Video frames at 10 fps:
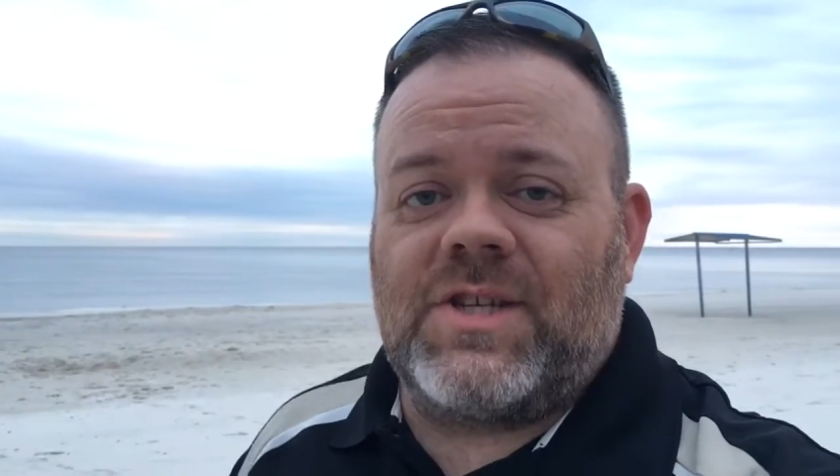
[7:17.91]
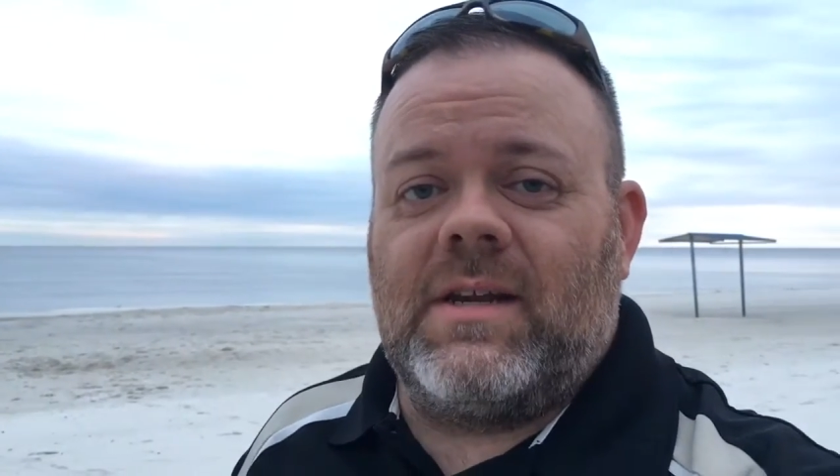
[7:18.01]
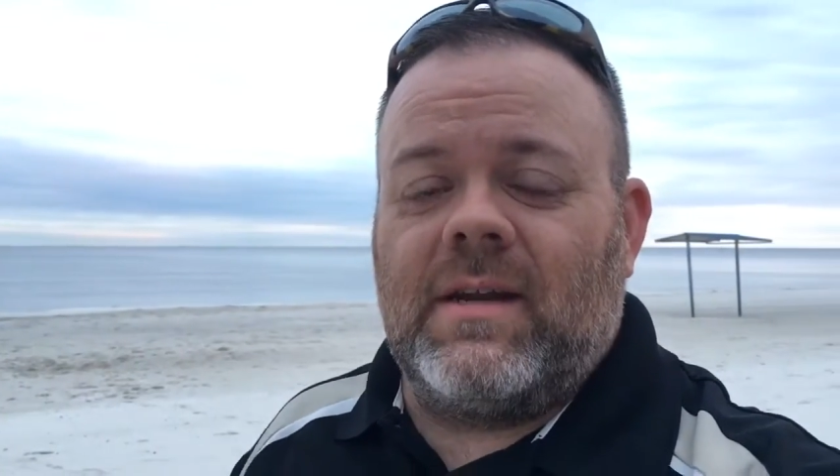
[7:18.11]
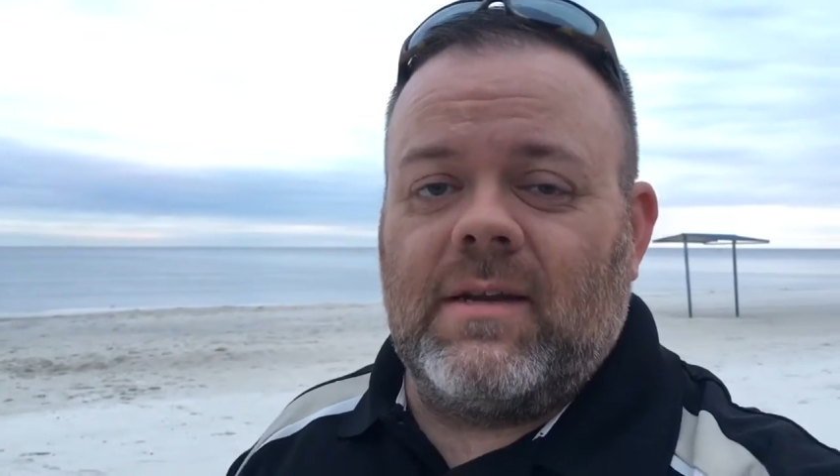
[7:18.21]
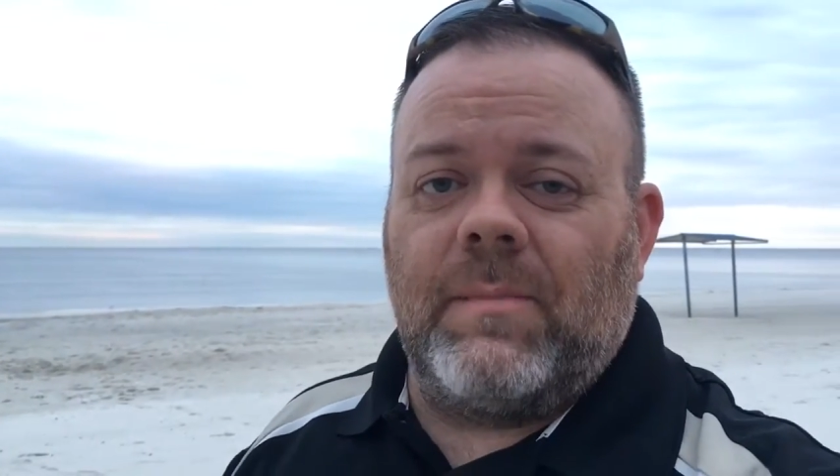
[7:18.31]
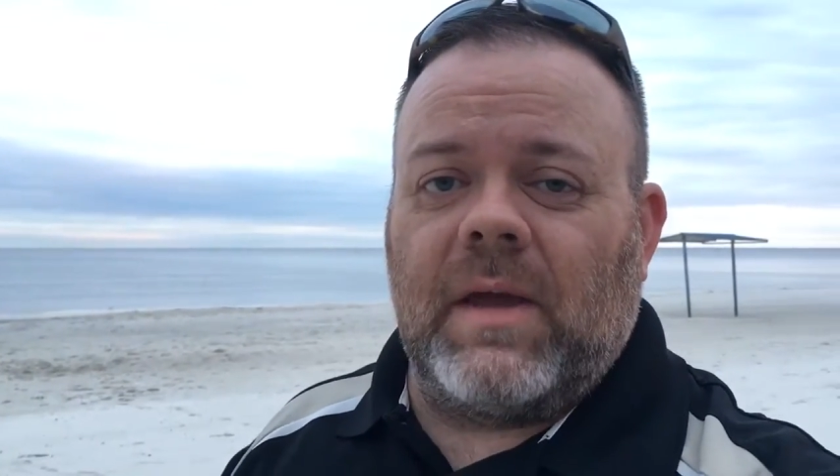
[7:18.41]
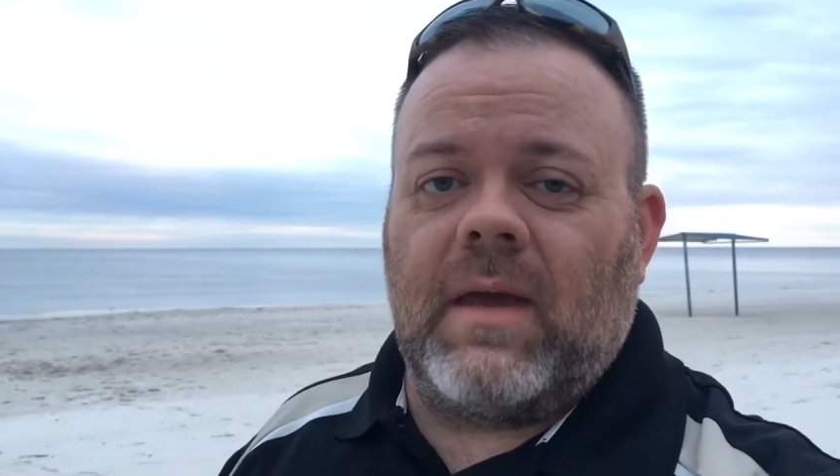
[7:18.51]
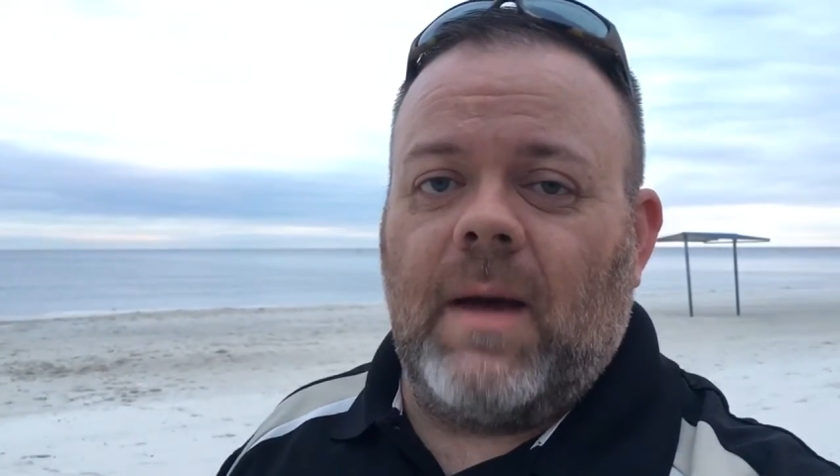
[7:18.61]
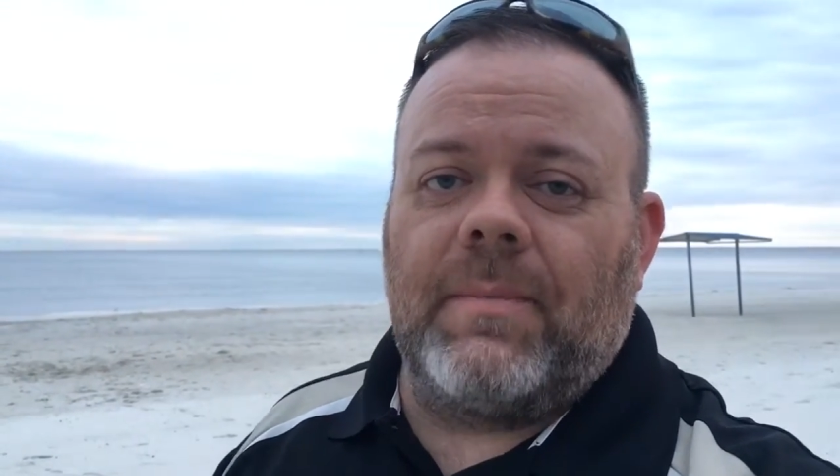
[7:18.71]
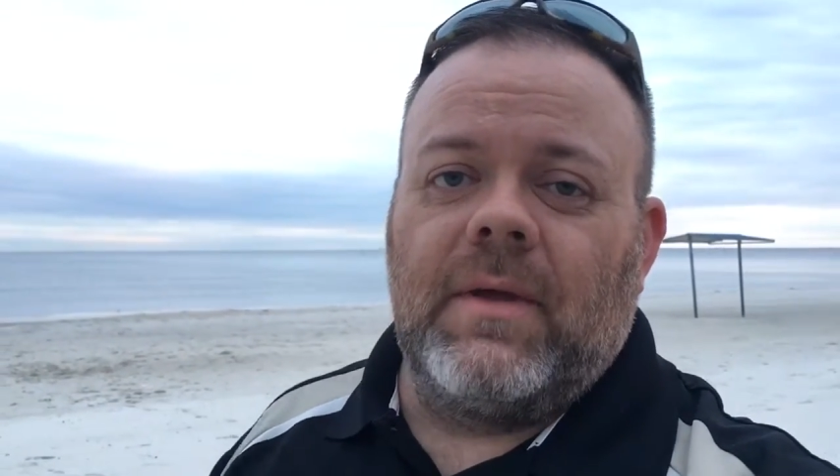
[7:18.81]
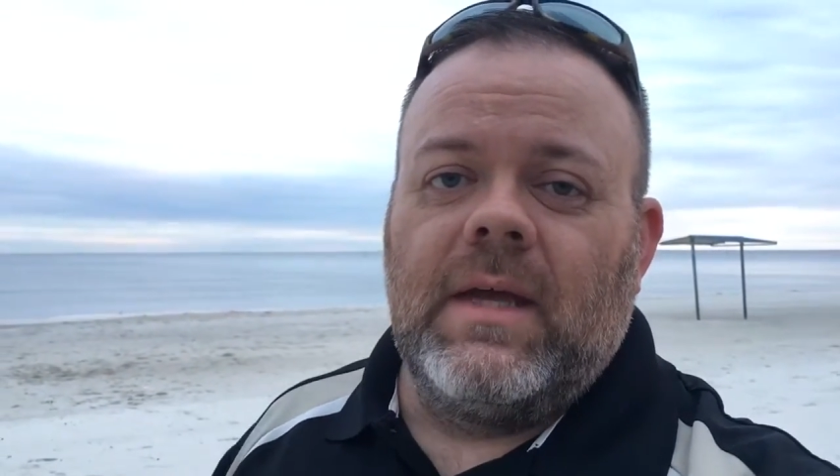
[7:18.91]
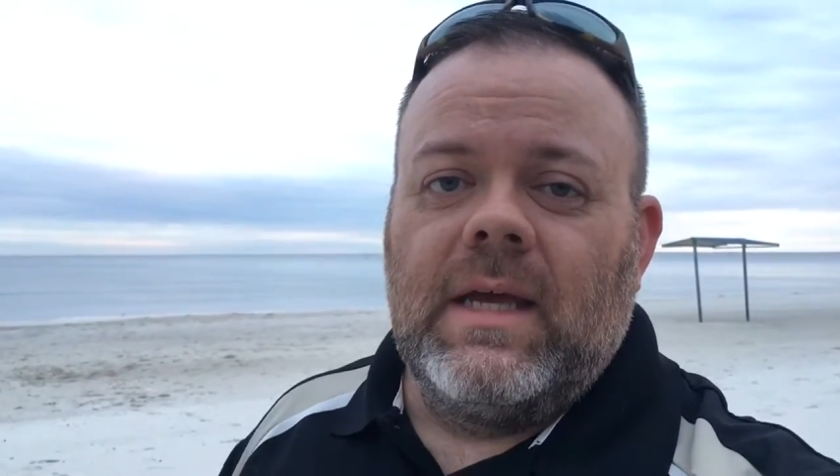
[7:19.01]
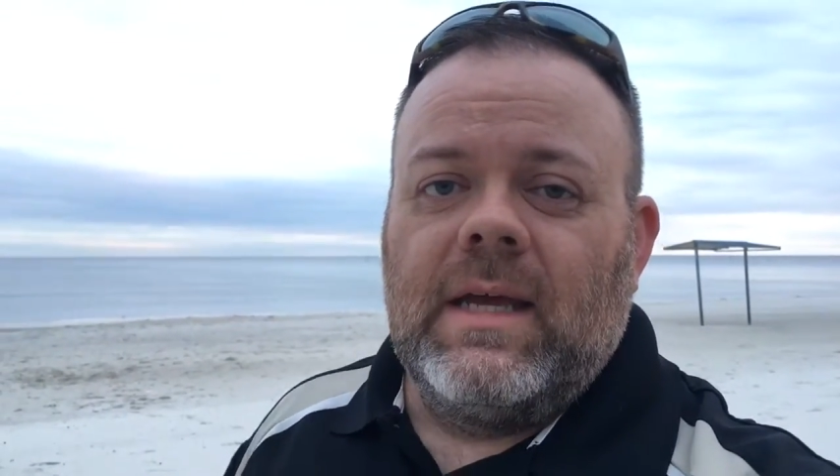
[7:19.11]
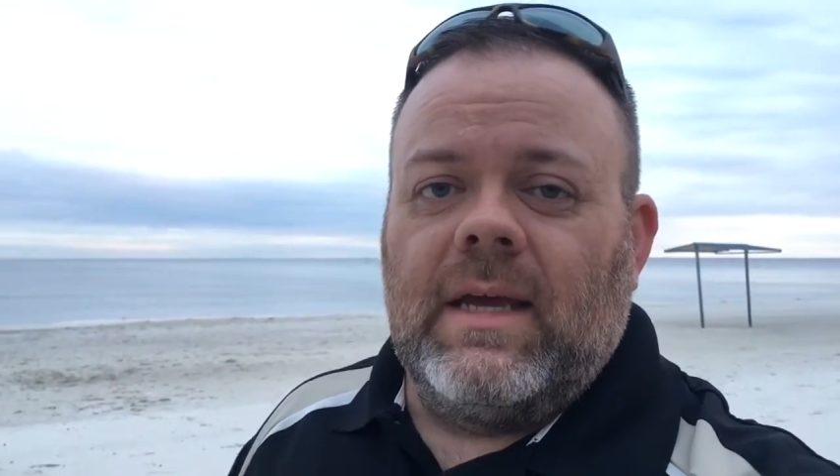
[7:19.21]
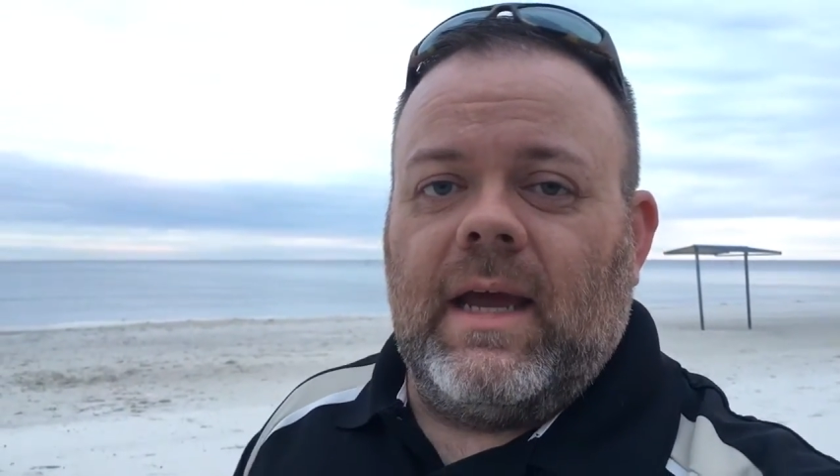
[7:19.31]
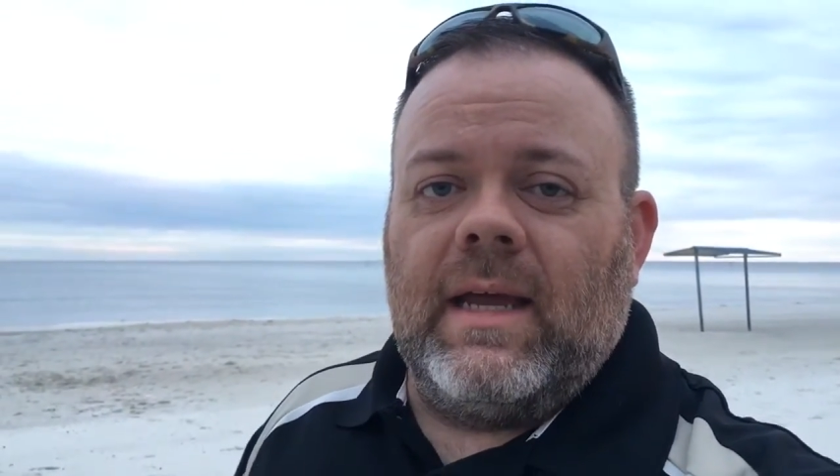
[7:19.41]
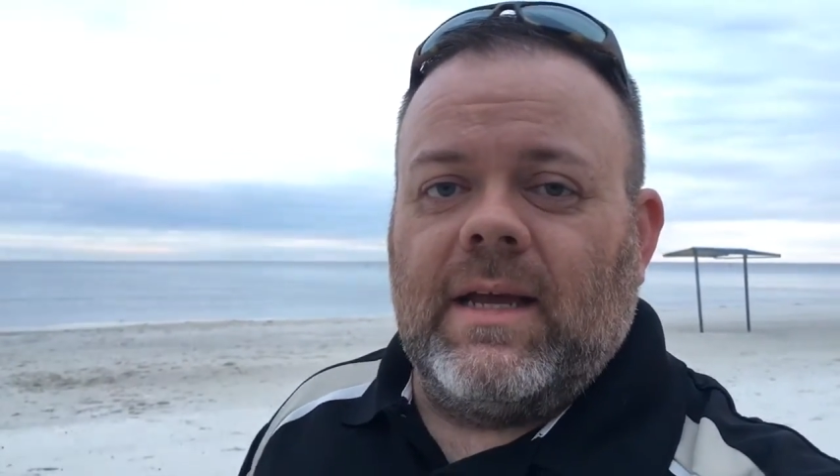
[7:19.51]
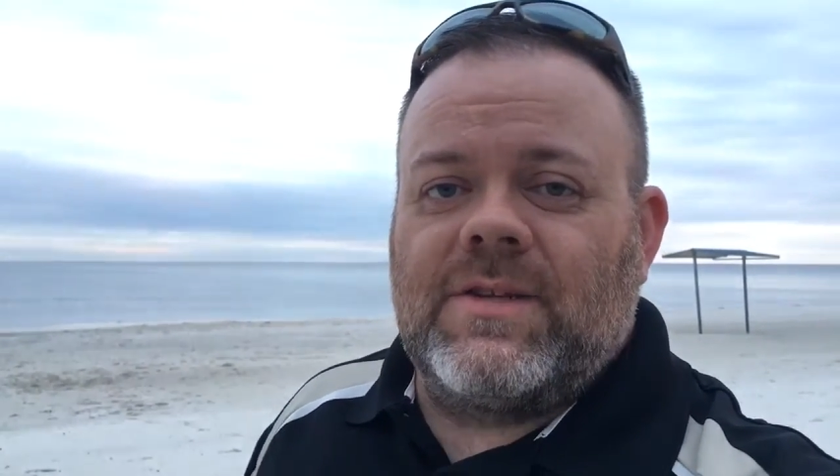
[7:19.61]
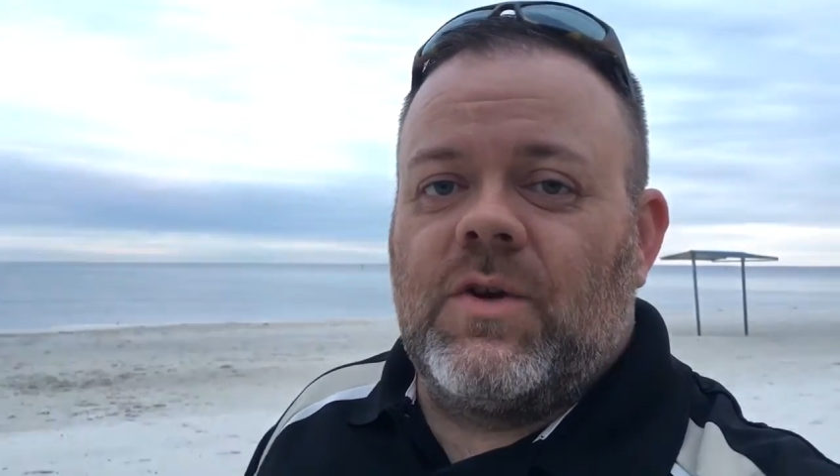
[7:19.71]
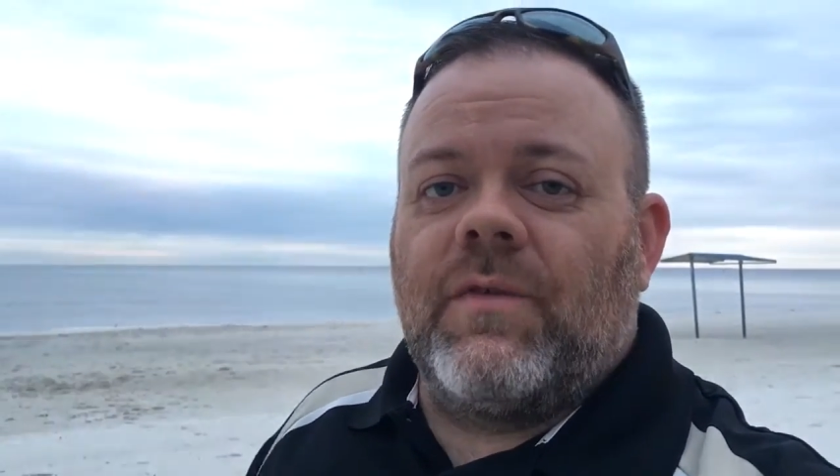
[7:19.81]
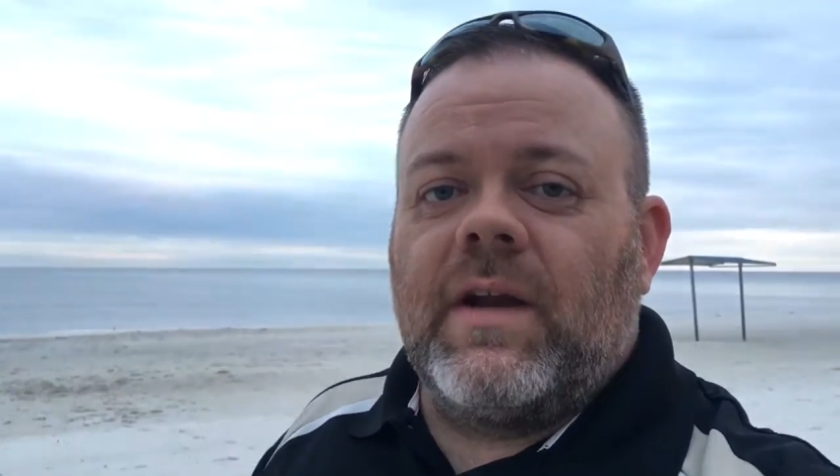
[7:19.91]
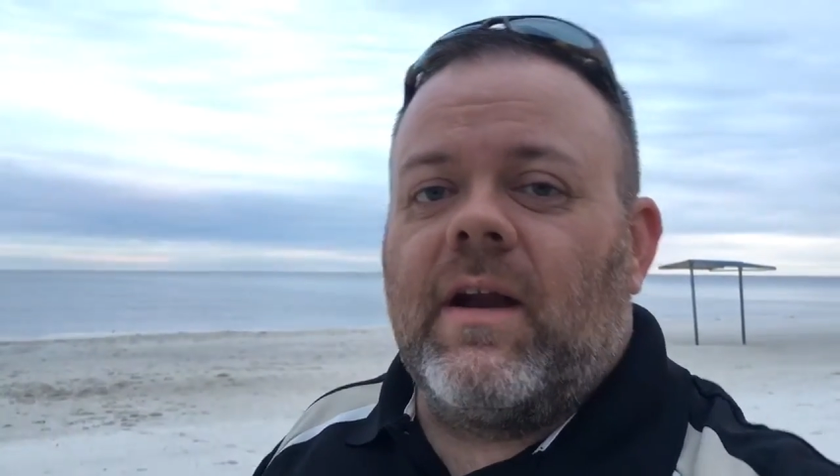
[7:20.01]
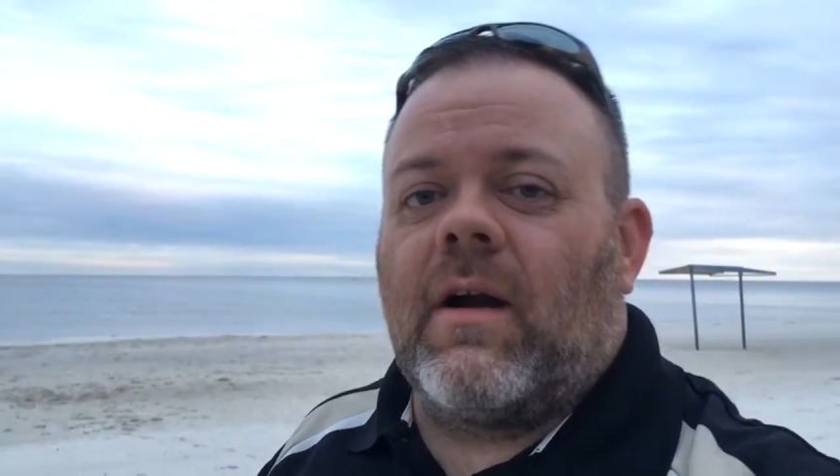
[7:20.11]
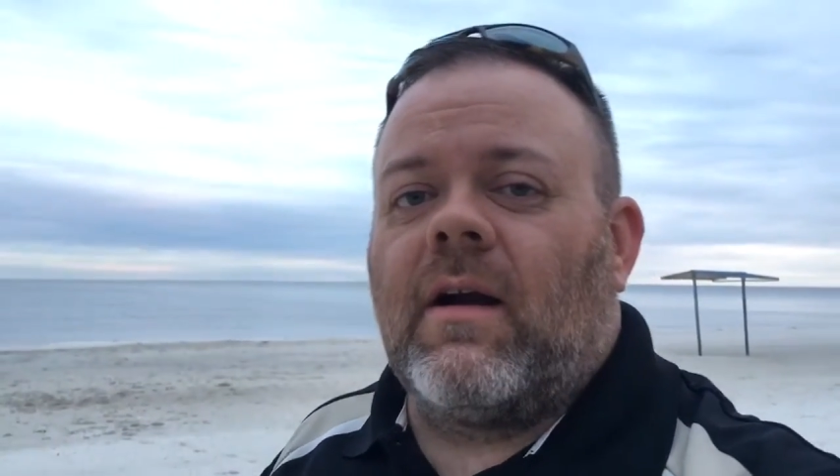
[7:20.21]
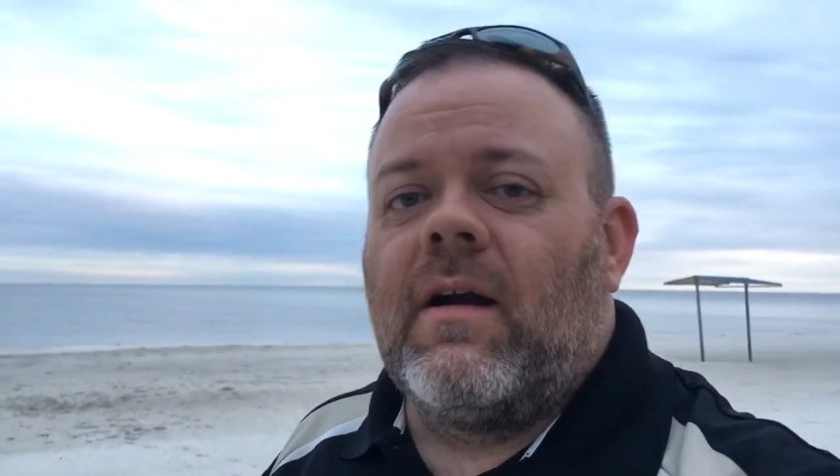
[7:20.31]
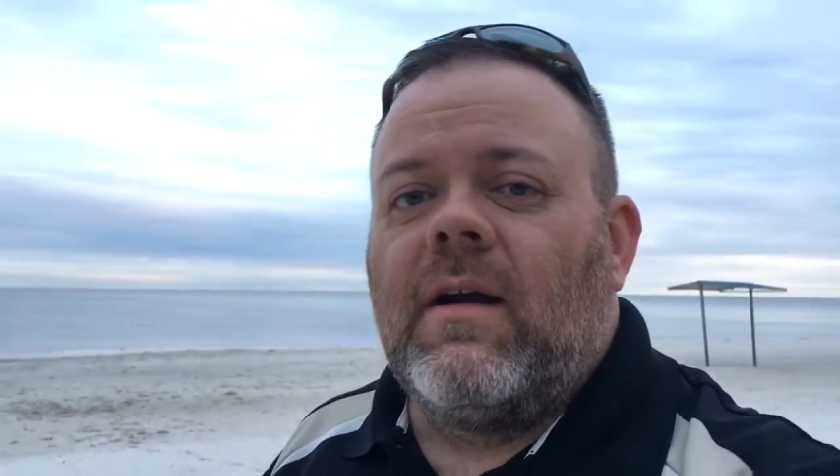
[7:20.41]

she needed to pick up a souvenir